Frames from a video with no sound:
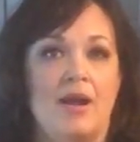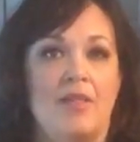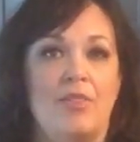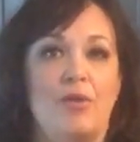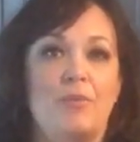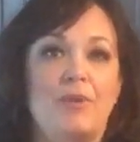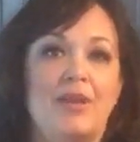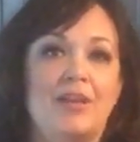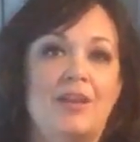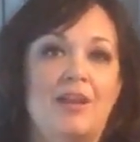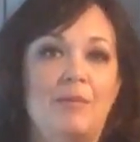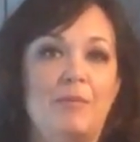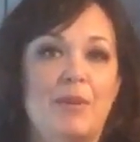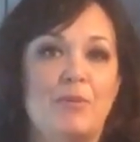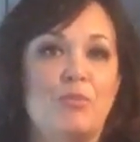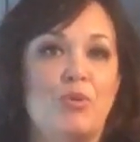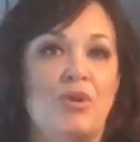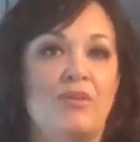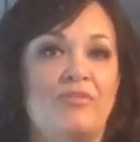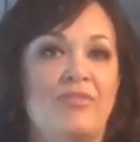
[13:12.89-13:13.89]
They'll be a little
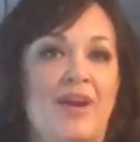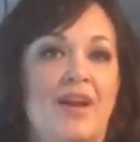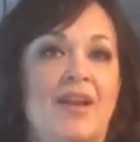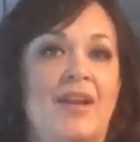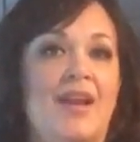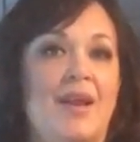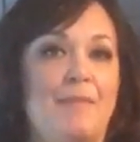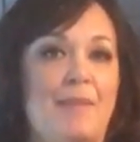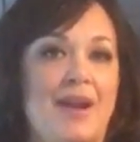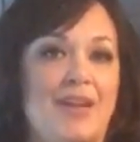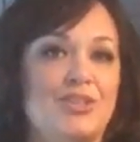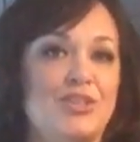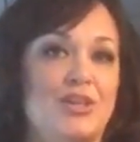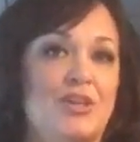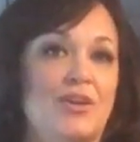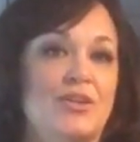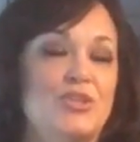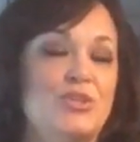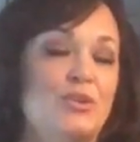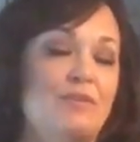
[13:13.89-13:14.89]
bit more fun, and I'm actually
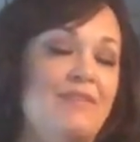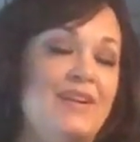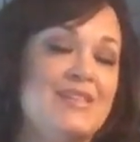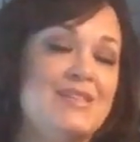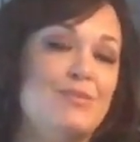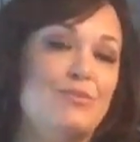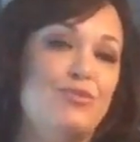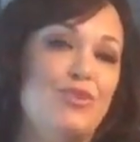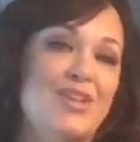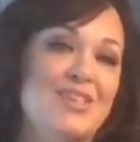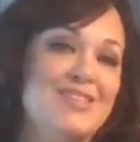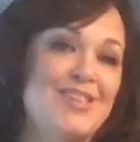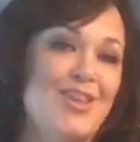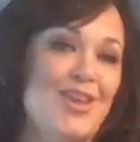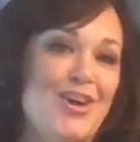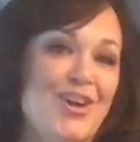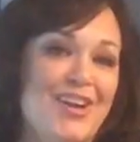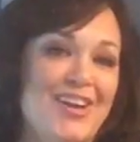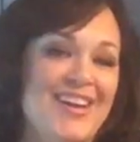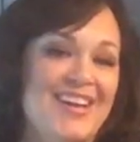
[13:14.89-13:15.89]
going to invite some friends
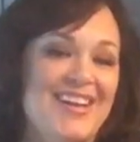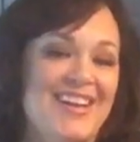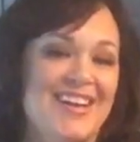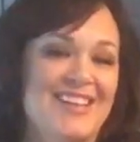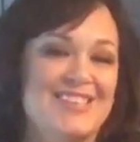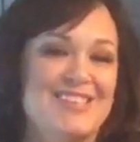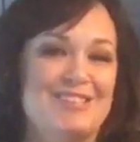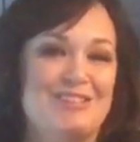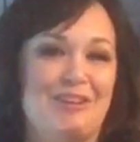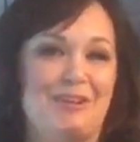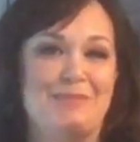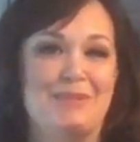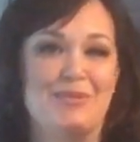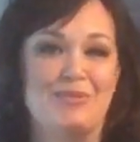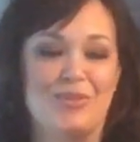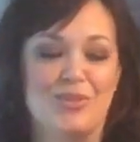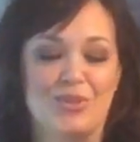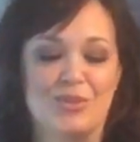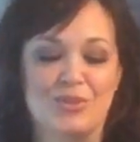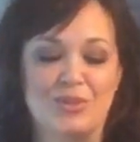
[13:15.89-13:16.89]
along to join me
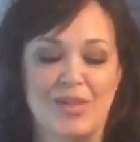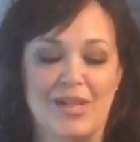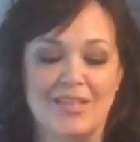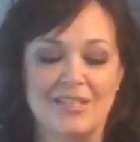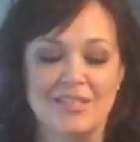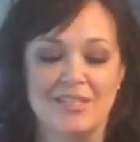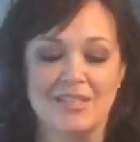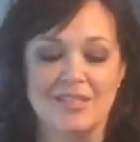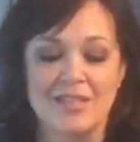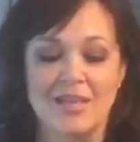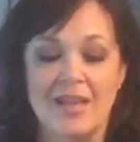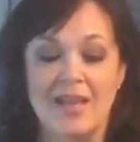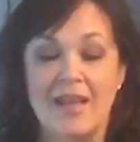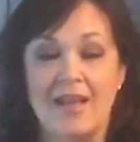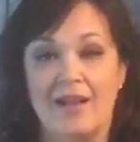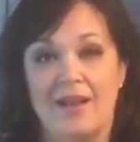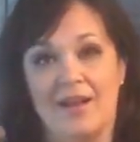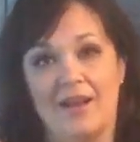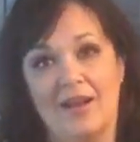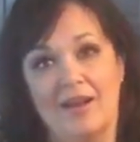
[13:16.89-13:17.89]
for those classes
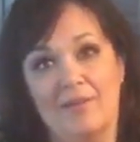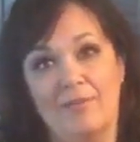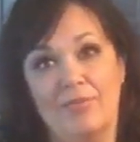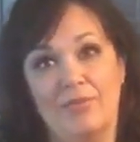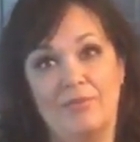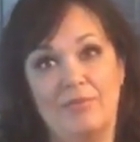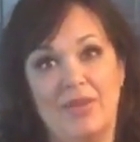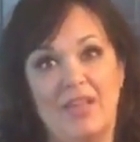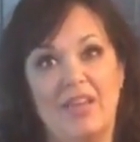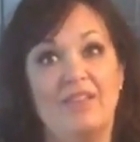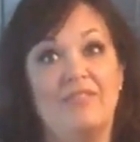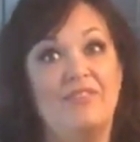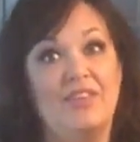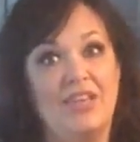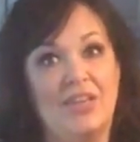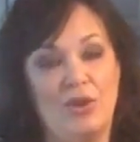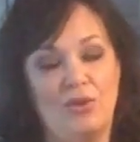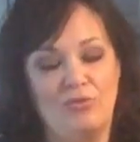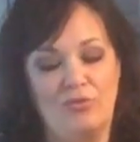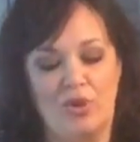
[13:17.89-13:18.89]
in a
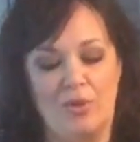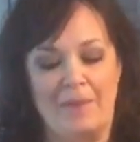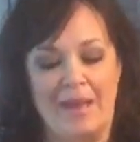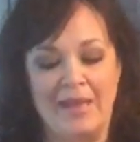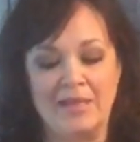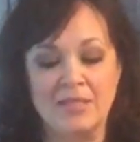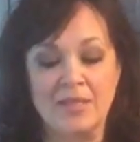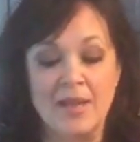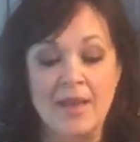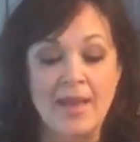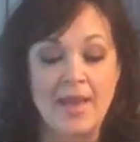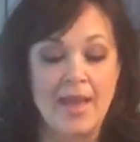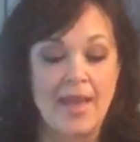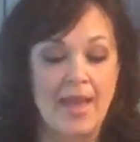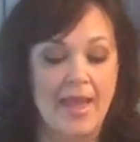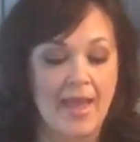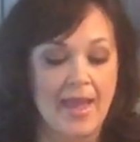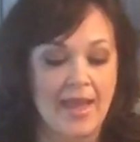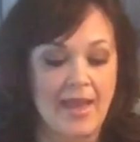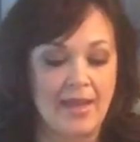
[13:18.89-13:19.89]
video format.
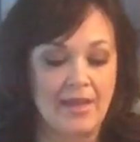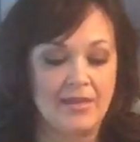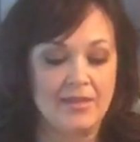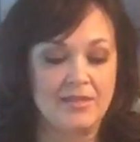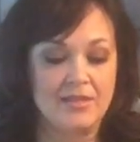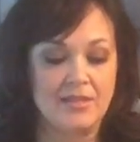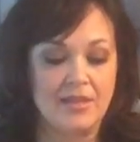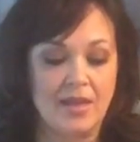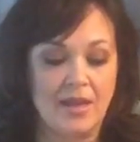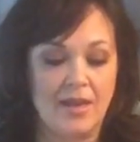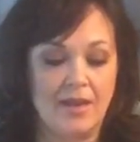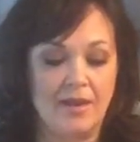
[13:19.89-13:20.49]
And